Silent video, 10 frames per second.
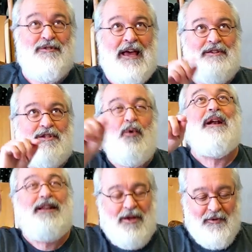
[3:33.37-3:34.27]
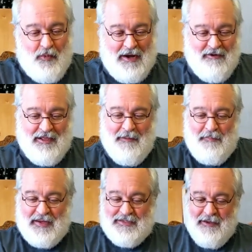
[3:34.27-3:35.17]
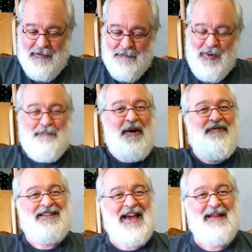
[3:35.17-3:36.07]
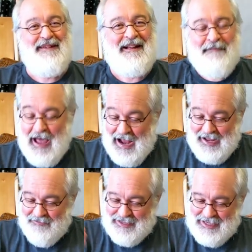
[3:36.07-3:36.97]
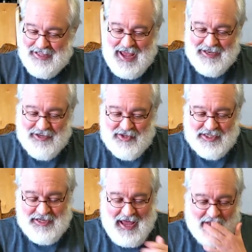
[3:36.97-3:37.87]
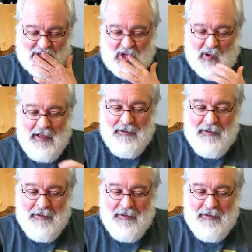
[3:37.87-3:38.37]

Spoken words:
2022 Winter Olympics. What perfect timing. I didn't even see that until just now. So